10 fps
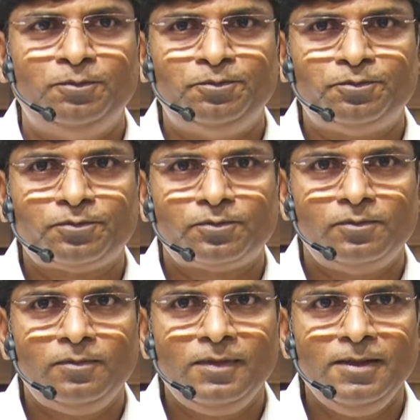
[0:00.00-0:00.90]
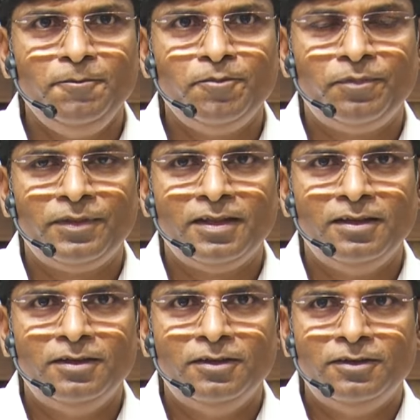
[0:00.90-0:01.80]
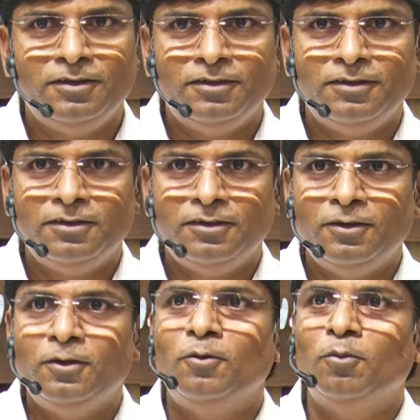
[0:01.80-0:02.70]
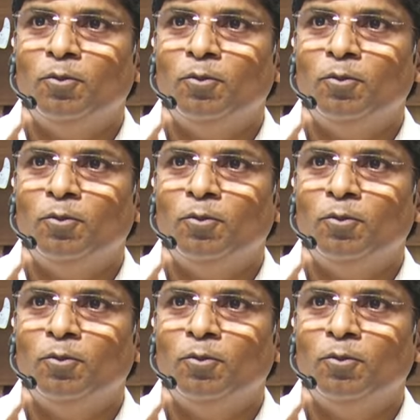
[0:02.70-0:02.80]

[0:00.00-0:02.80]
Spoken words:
Today we strive to do something for the kingdom of God.